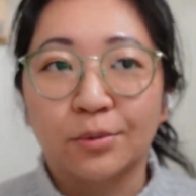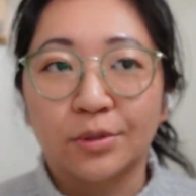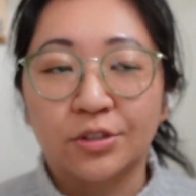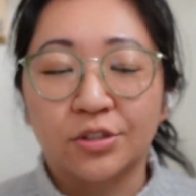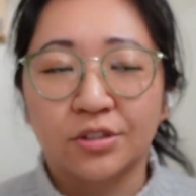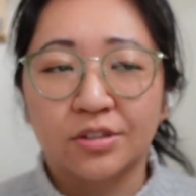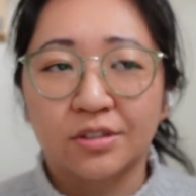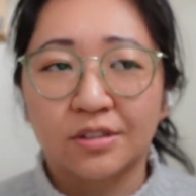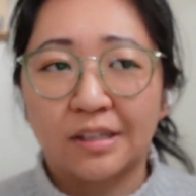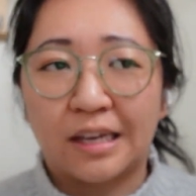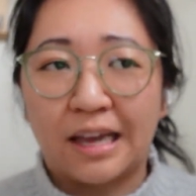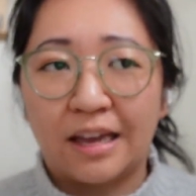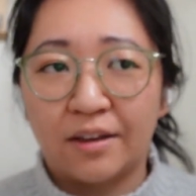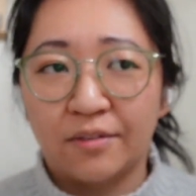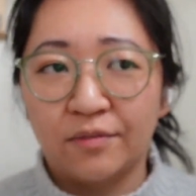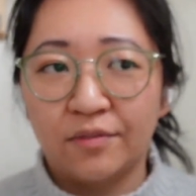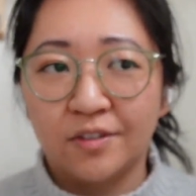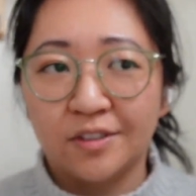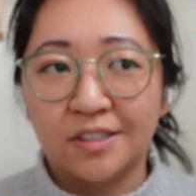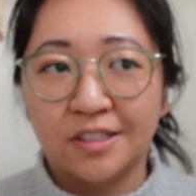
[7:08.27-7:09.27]
which is
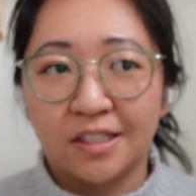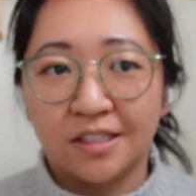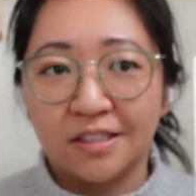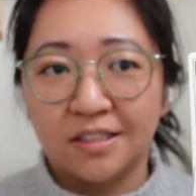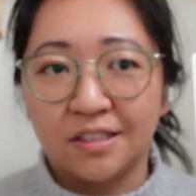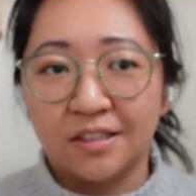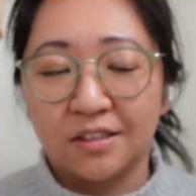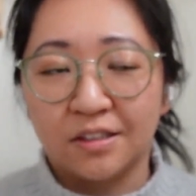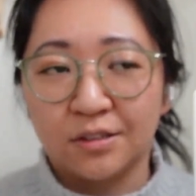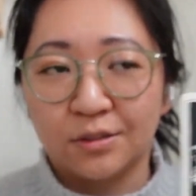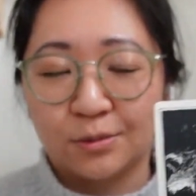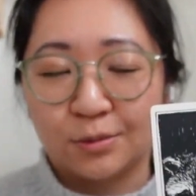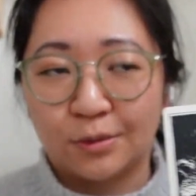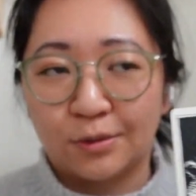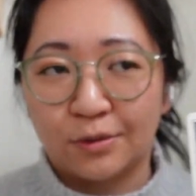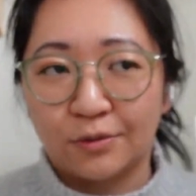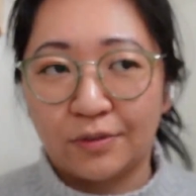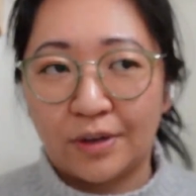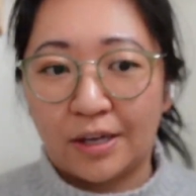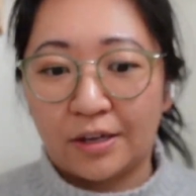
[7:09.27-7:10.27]
emphasizing this
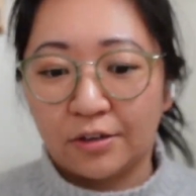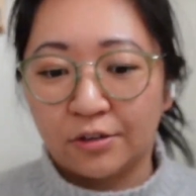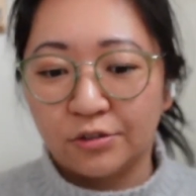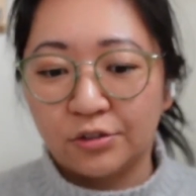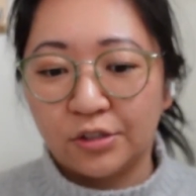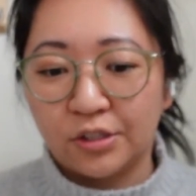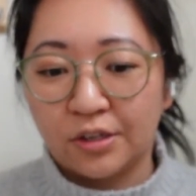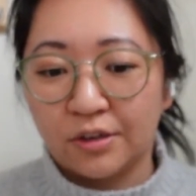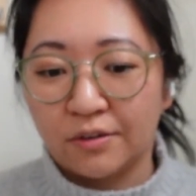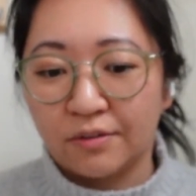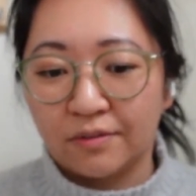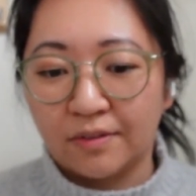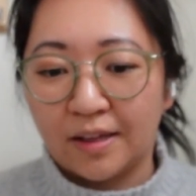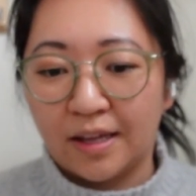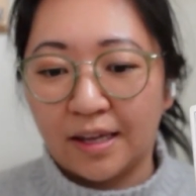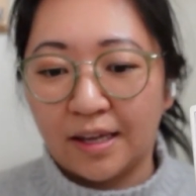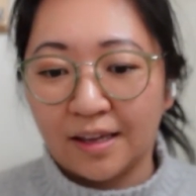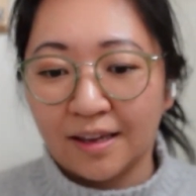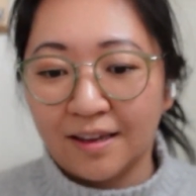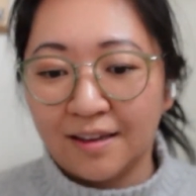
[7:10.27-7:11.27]
sort of energy of
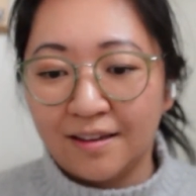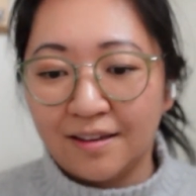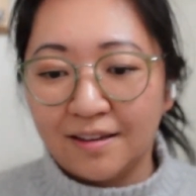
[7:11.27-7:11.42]
like